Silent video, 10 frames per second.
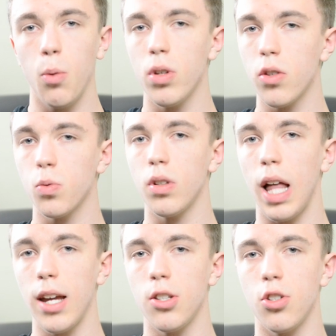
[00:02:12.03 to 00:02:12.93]
And what this will
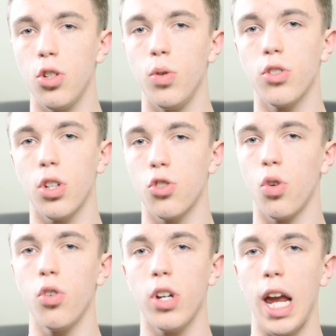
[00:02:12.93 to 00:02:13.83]
allow you to do is
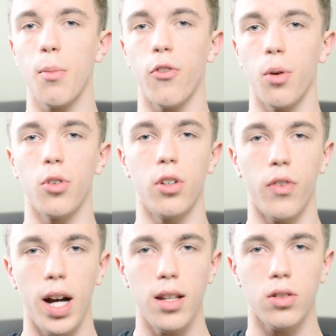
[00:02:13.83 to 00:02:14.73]
control your camera from your
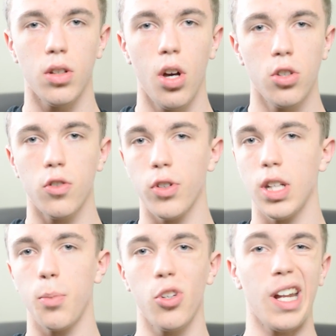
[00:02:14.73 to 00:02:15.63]
device. So for
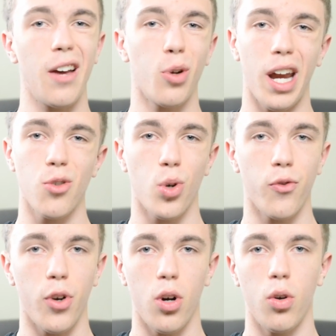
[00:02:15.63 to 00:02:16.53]
example, you could have your
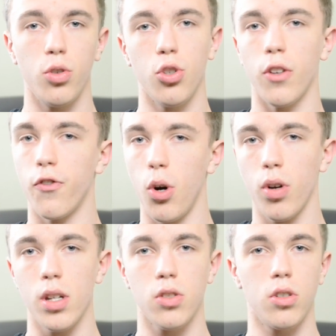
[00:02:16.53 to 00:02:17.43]
Android phone, you could
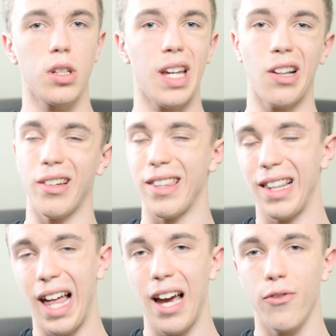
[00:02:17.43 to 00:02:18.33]
focus, you could take a look at the
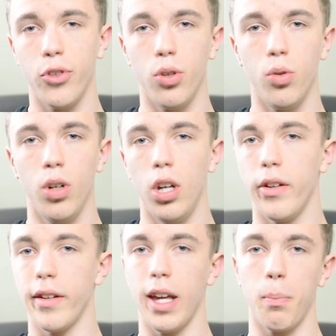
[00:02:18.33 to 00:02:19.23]
live view,
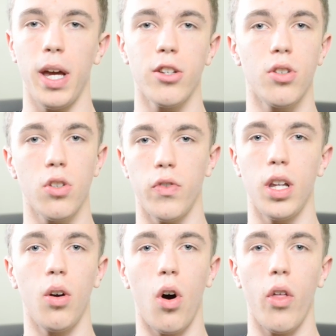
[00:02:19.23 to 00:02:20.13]
you can take pictures,
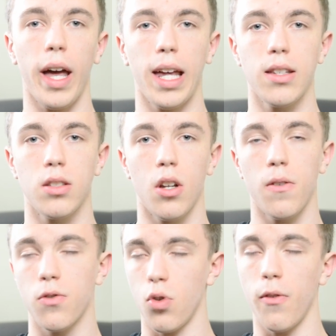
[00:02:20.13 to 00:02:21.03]
video, all that kind of
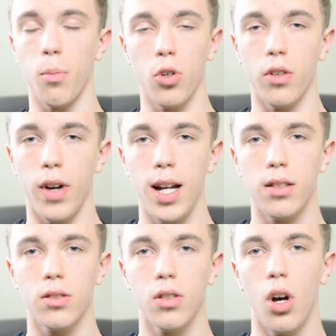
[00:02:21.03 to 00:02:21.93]
stuff straight from your
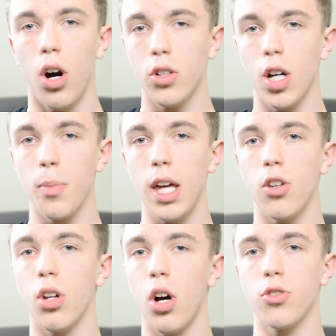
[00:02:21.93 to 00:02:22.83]
device. On top of that,
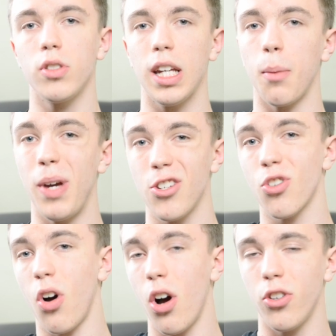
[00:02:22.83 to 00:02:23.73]
you can also take a
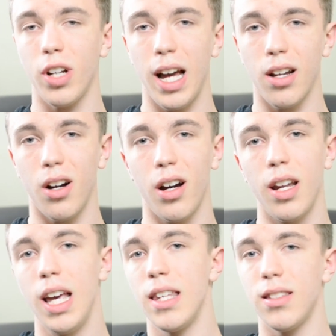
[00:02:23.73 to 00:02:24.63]
picture on your
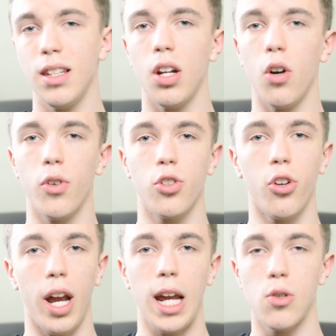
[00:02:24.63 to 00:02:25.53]
Nikon, send it over to
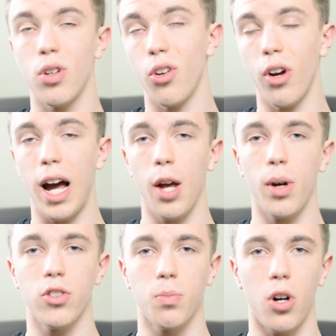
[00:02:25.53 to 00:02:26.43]
your Android or your
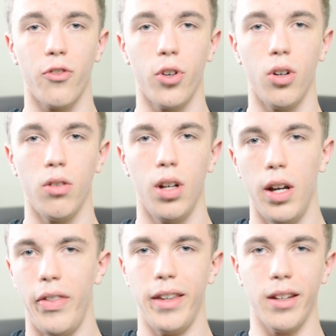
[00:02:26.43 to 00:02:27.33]
iOS smartphone, and
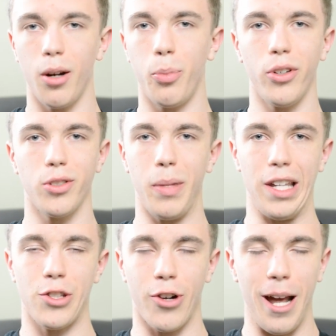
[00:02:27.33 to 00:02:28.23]
then you can go put some
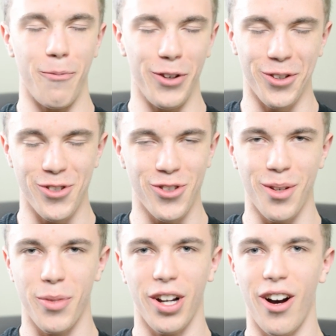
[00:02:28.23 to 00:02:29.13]
Instagram filters or
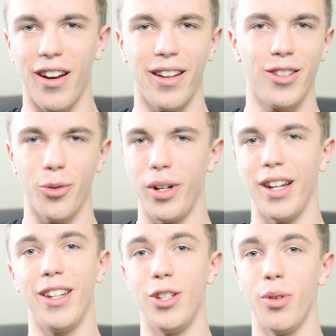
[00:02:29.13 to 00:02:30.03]
something on it, tweet
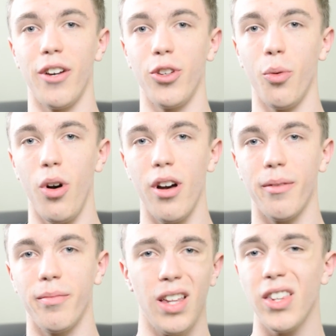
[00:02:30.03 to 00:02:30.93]
it, and do whatever you
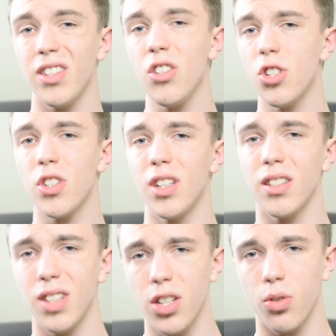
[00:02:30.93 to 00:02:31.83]
want. Now this is just an
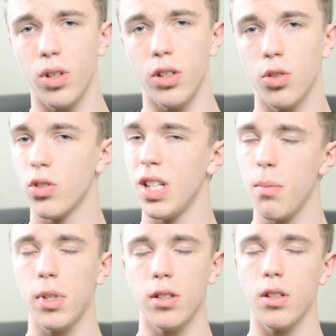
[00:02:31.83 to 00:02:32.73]
accessory, so it's
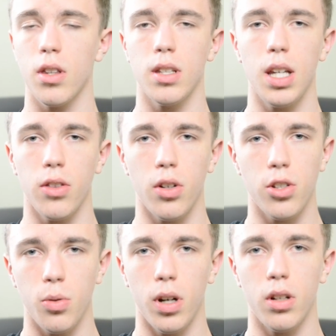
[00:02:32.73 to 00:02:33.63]
not built into the the
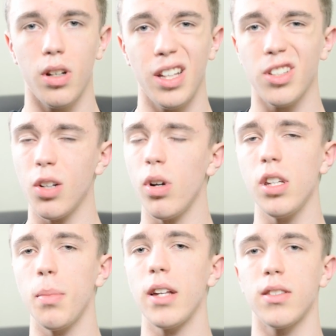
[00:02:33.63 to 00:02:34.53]
D3200, it's going to
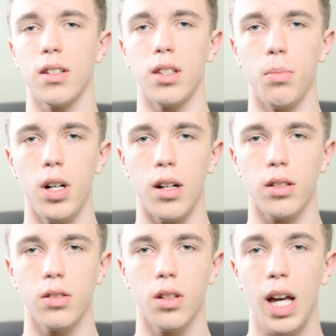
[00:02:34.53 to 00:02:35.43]
run you about 60
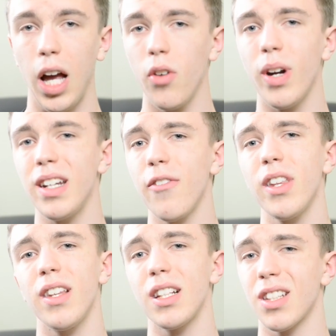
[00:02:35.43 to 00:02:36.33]
bucks. However, I
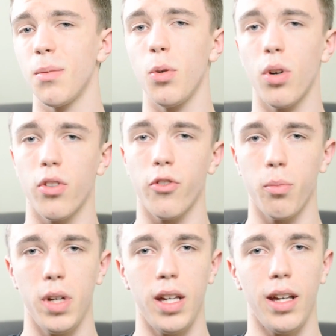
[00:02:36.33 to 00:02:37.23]
definitely think it's going to be worth it
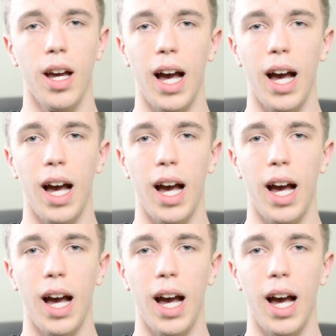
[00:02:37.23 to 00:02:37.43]
for me.